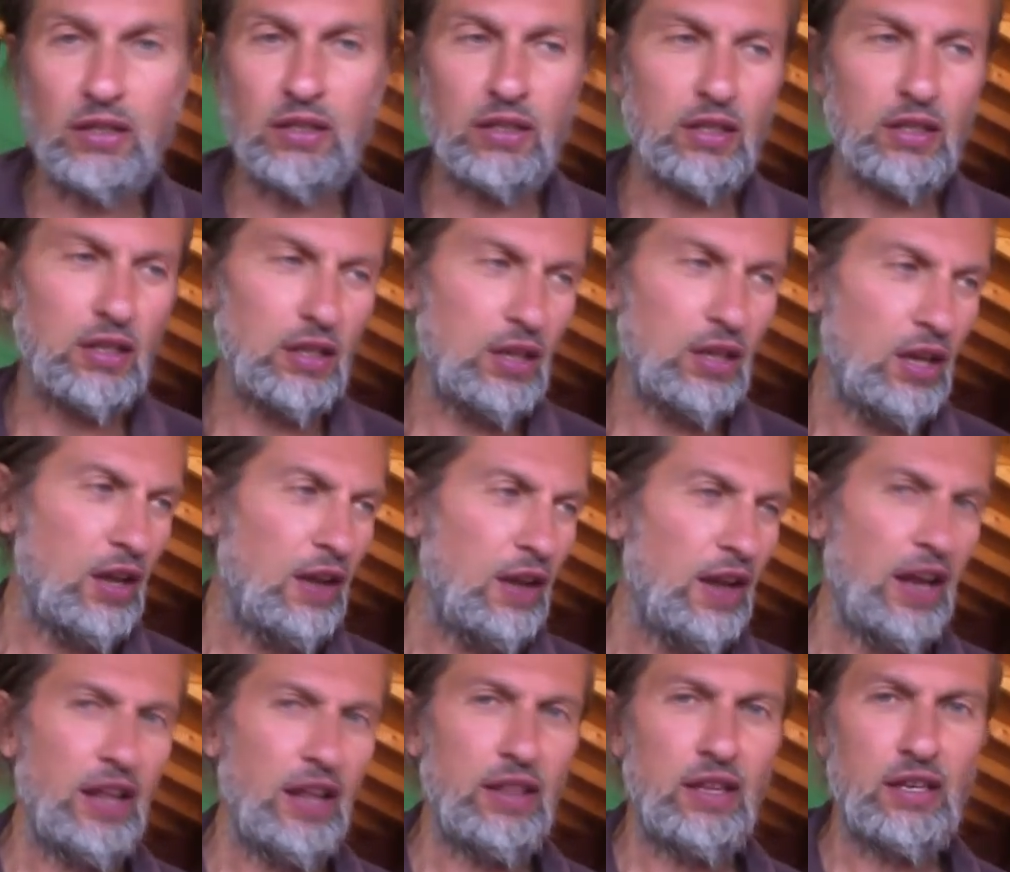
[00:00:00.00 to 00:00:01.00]

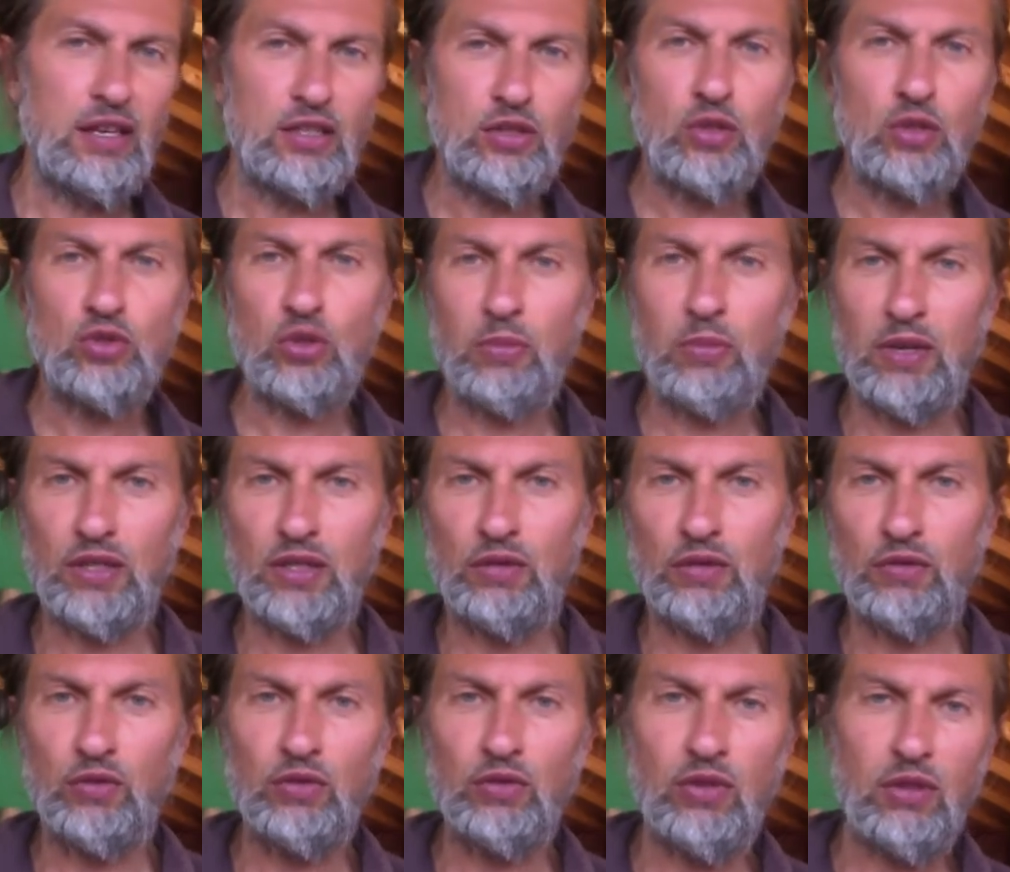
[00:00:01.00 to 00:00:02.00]
there is not so much
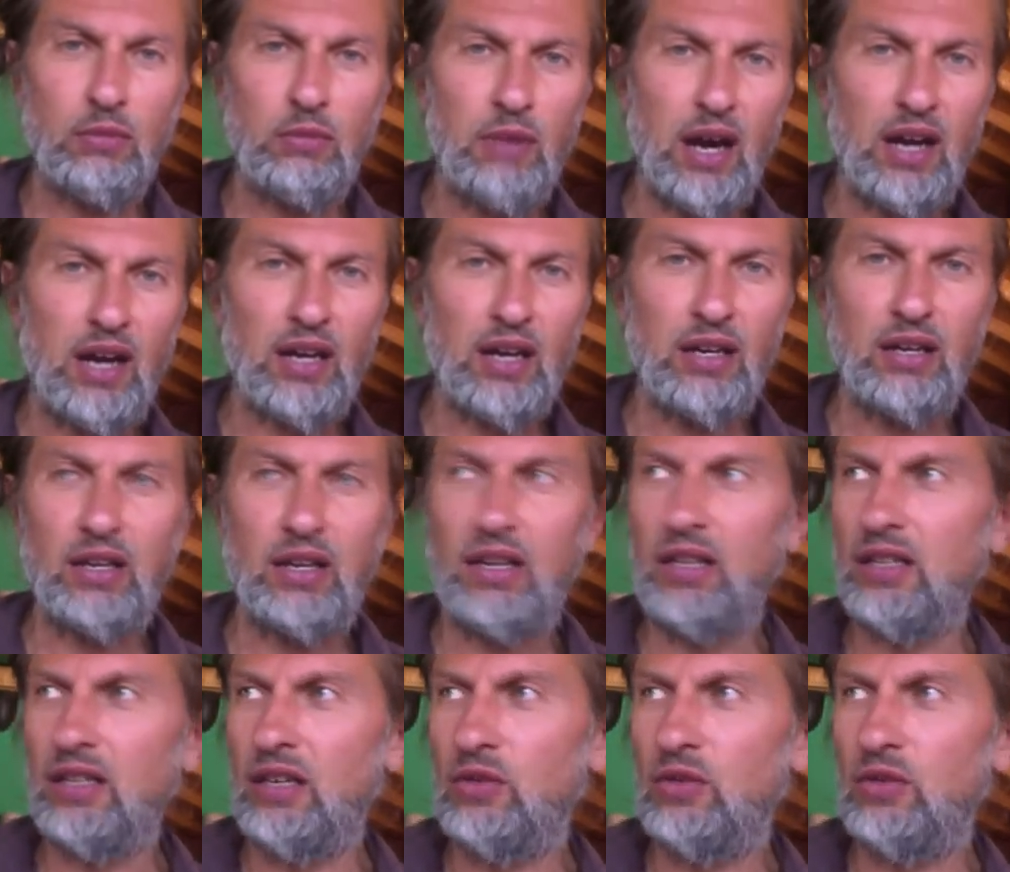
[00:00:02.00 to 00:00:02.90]
food in the market,